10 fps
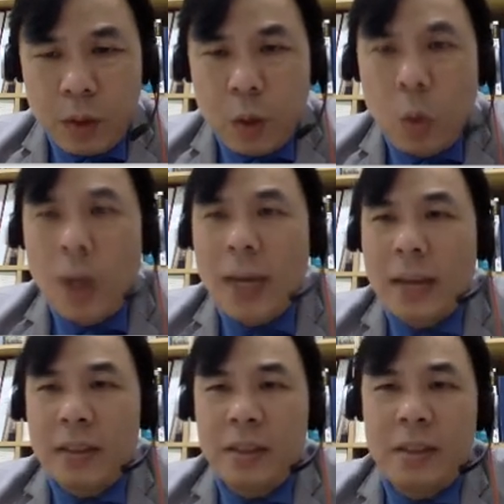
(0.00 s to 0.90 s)

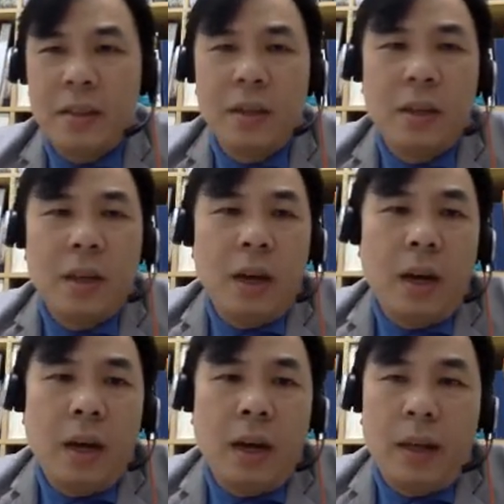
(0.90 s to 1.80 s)
y-axis
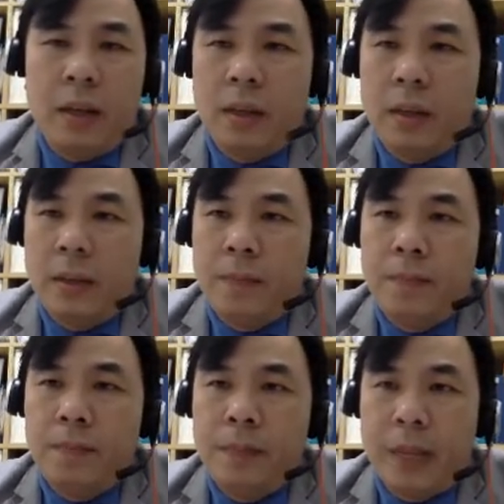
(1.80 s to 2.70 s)
at
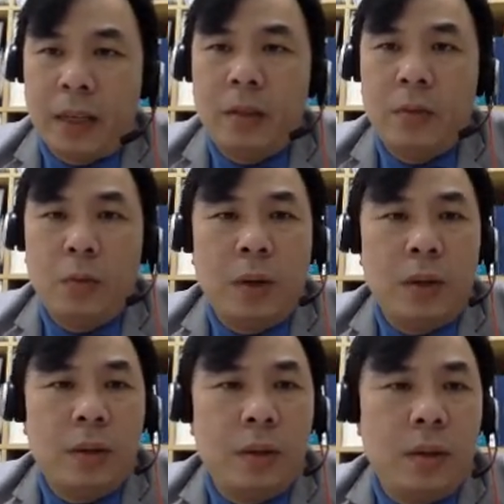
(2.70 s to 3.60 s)
-1,
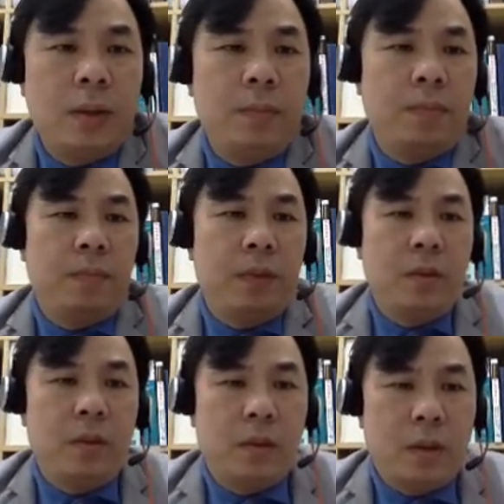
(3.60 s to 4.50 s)
right?
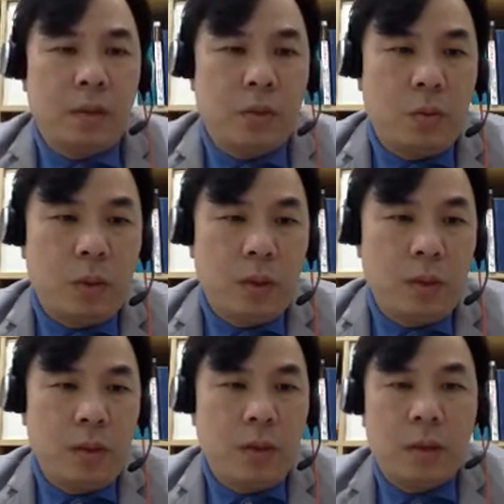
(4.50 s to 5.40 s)
So that's the
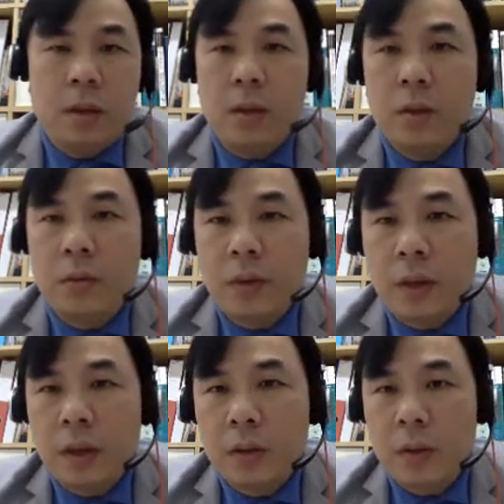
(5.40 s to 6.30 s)
one. Okay, don't
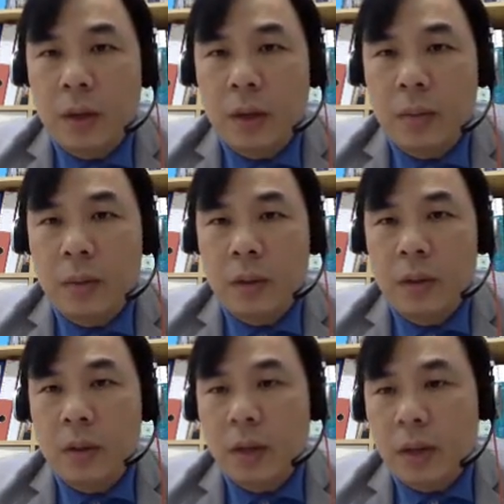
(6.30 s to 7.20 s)
forget to label
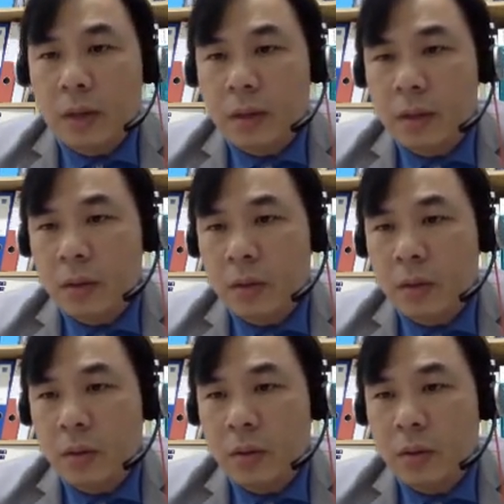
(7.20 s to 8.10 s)
the axis
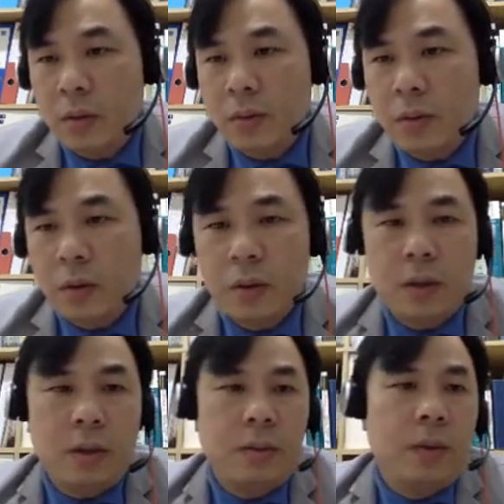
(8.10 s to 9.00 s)
also. I forgot
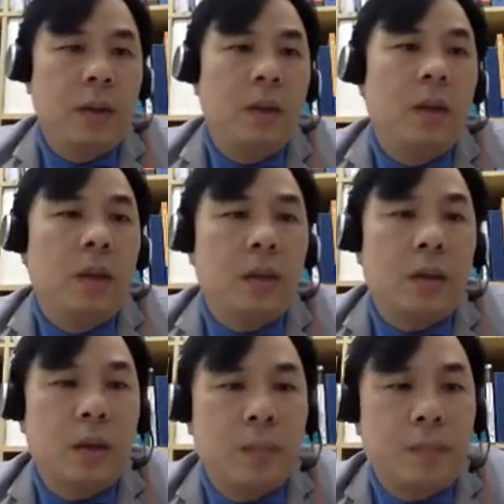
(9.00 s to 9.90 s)
that. Okay.